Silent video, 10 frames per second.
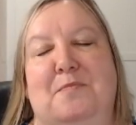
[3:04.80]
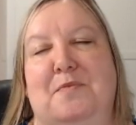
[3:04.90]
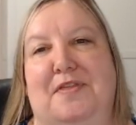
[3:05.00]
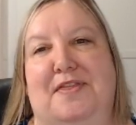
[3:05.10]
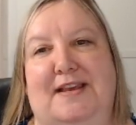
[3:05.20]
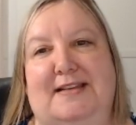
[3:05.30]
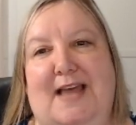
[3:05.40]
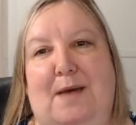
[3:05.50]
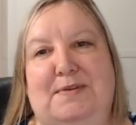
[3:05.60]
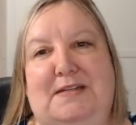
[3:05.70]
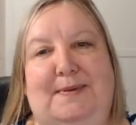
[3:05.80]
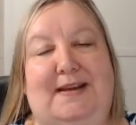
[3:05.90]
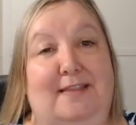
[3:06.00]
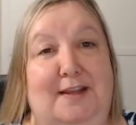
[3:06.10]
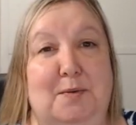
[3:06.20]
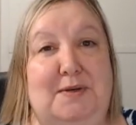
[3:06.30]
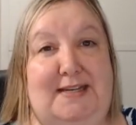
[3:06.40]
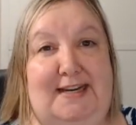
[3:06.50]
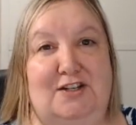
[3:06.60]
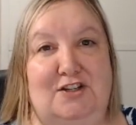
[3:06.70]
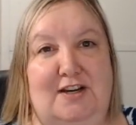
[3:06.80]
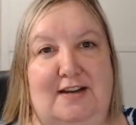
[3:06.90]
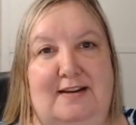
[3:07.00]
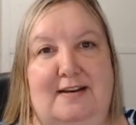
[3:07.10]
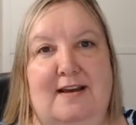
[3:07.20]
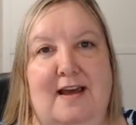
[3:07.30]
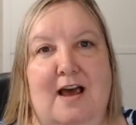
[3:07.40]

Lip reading: This happened to be a liquidation